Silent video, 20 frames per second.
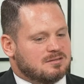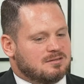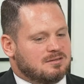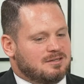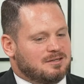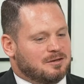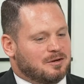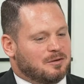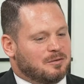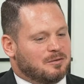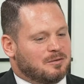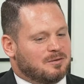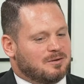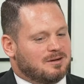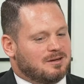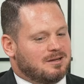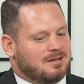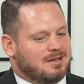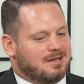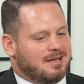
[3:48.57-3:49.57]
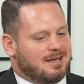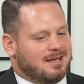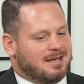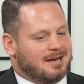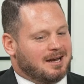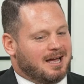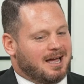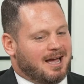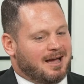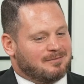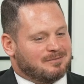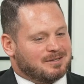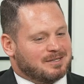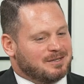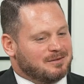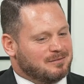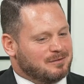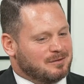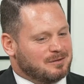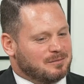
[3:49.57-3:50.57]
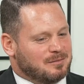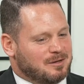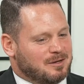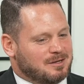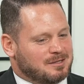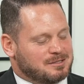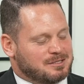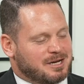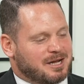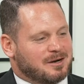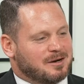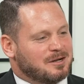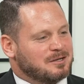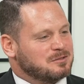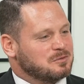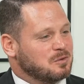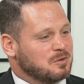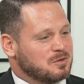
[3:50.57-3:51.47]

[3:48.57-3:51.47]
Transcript: You know, and I have to give a shout out to our